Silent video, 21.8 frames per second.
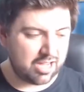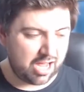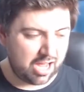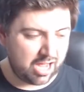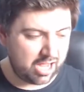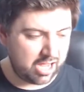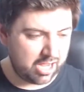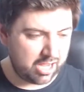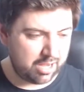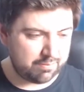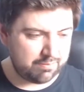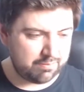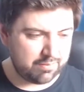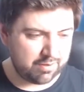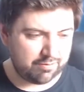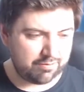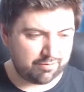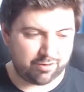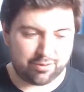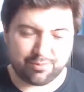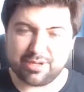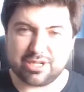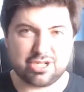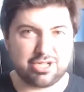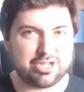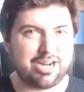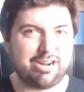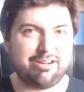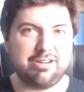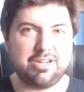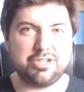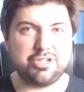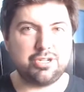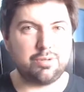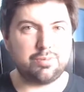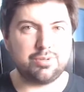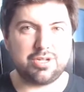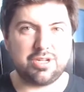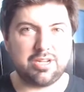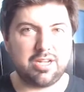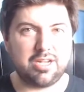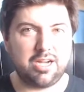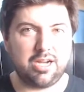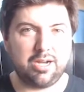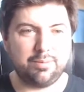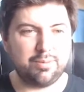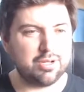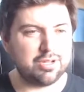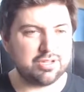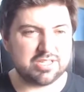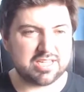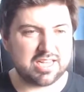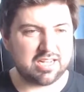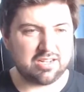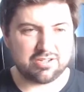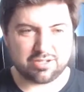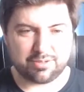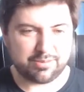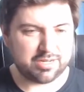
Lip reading: from his charity shops and car boot sales.